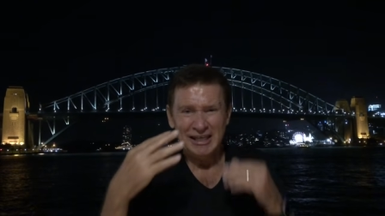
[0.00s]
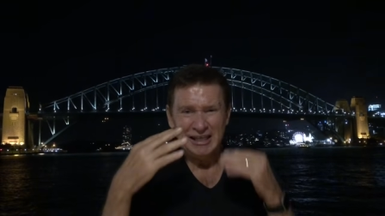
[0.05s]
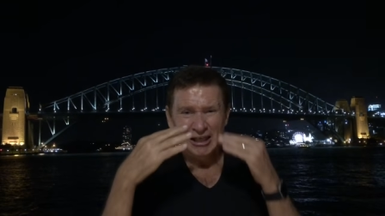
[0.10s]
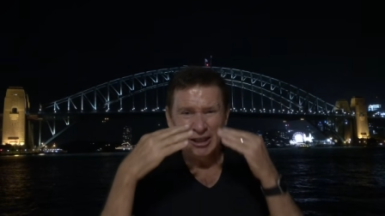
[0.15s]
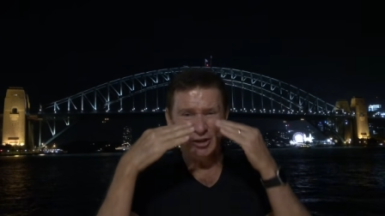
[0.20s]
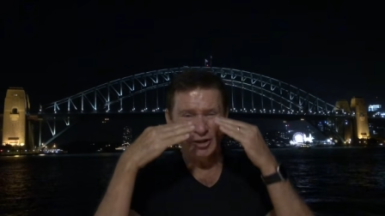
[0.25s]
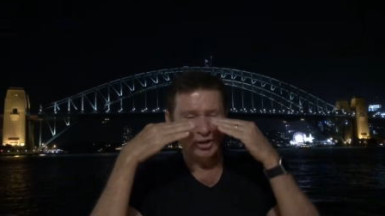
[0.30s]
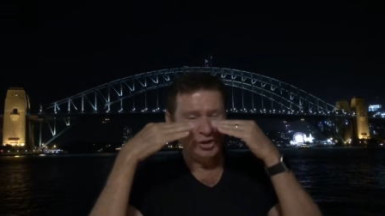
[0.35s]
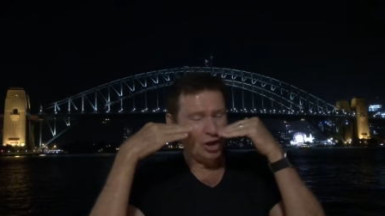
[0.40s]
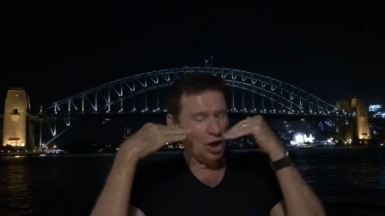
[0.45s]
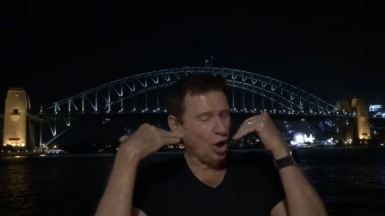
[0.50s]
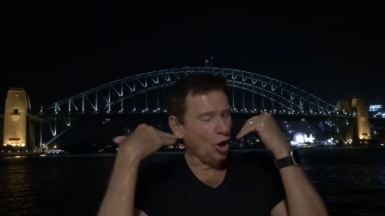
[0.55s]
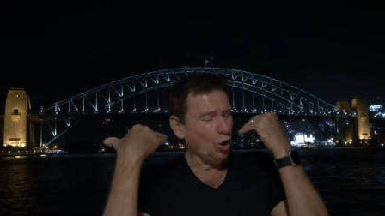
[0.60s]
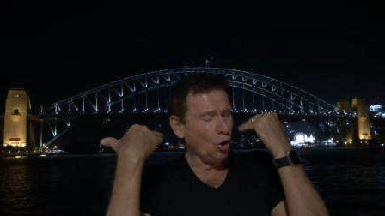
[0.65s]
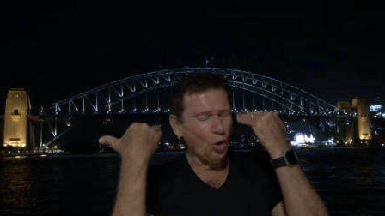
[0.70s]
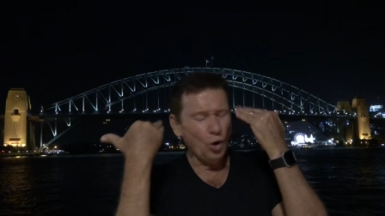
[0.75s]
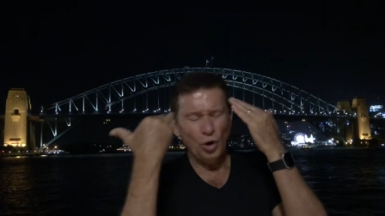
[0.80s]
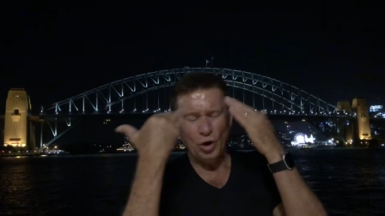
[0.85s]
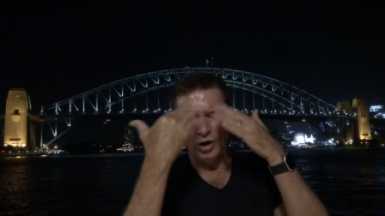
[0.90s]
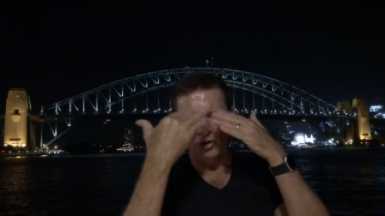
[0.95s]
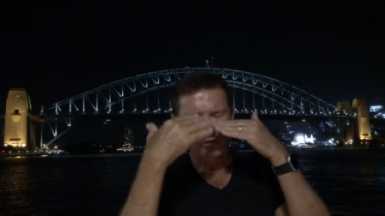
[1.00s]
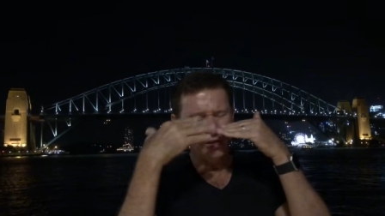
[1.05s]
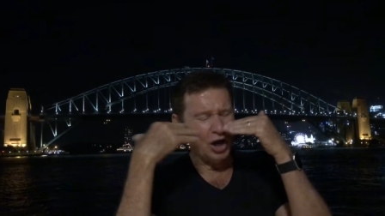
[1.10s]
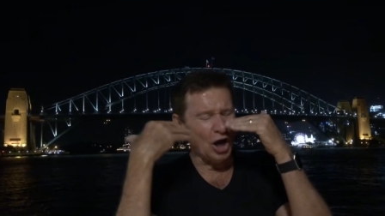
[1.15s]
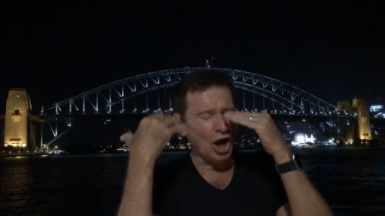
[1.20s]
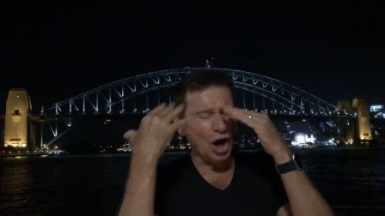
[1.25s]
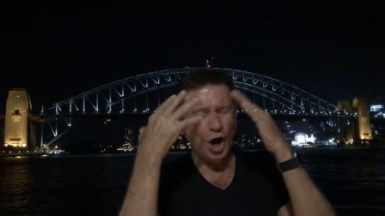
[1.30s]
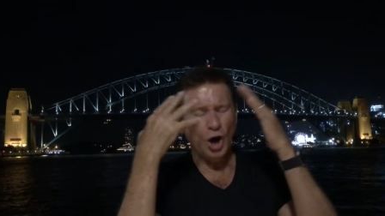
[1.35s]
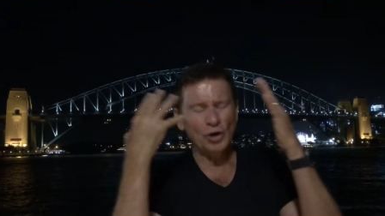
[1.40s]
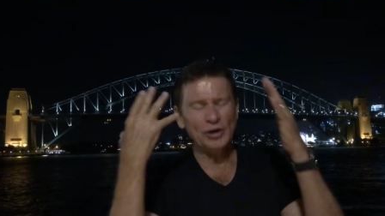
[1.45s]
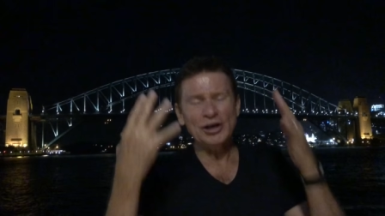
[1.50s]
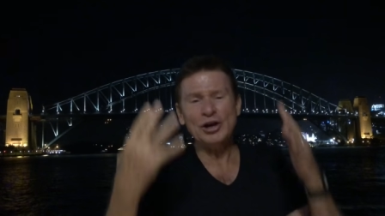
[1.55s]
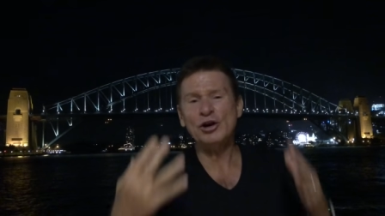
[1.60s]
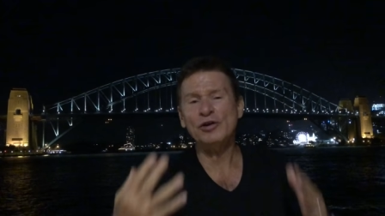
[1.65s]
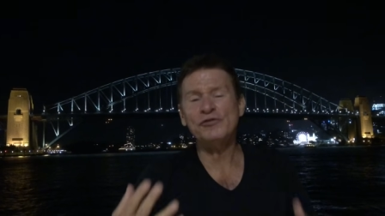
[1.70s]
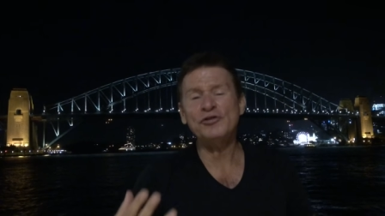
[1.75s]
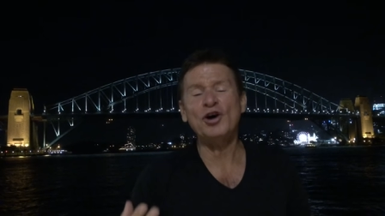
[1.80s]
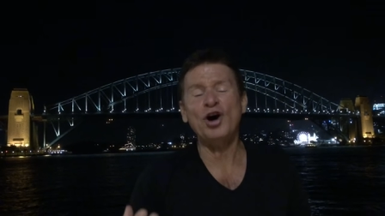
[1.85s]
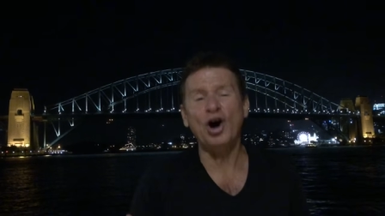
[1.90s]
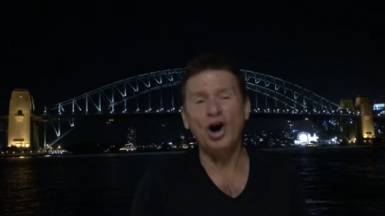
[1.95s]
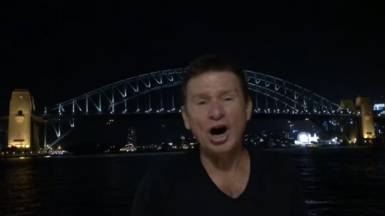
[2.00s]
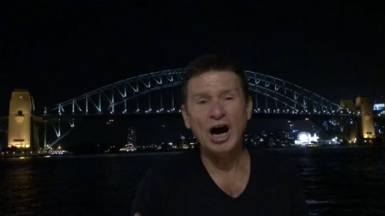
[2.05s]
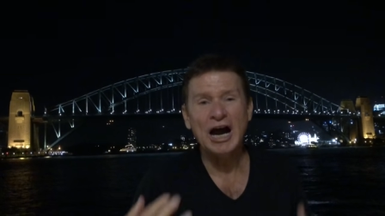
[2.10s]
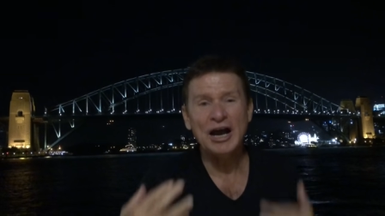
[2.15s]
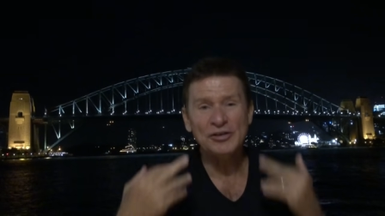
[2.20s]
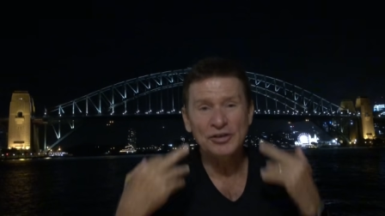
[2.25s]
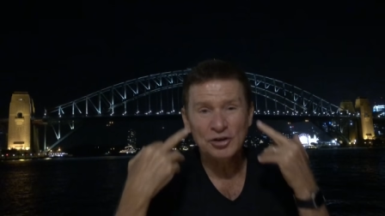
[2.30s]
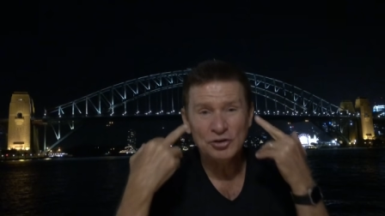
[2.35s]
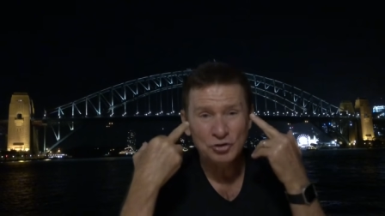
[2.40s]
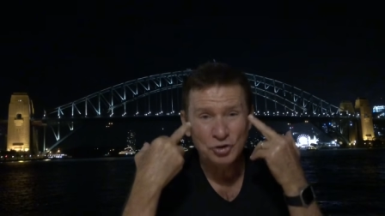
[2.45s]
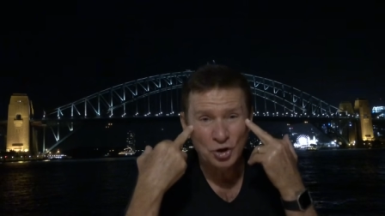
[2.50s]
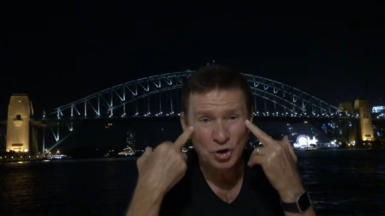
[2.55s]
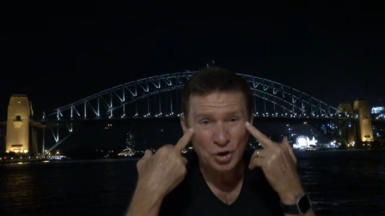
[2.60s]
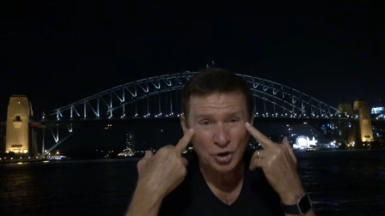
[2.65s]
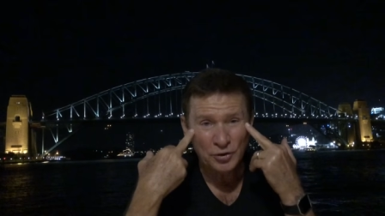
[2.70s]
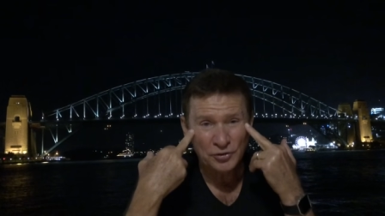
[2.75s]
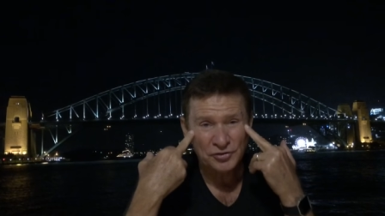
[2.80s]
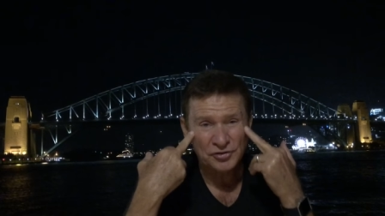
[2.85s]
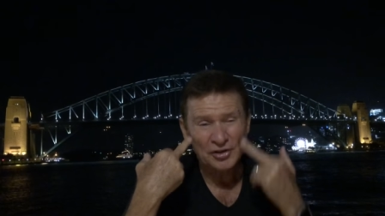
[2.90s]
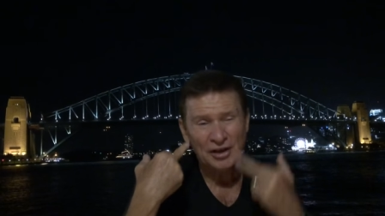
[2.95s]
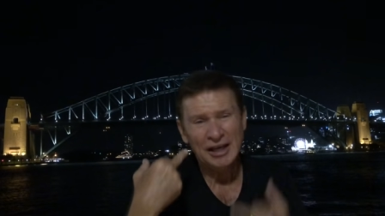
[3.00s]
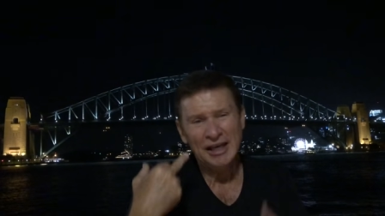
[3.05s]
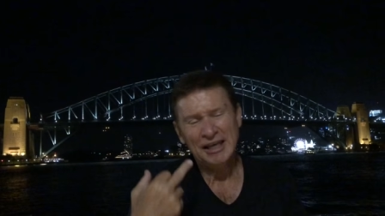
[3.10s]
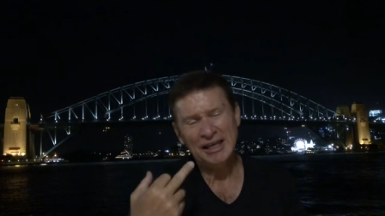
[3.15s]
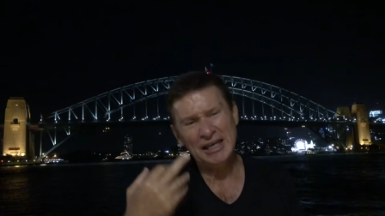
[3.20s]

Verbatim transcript: healing the whole, the whole area of the eye, the nerves,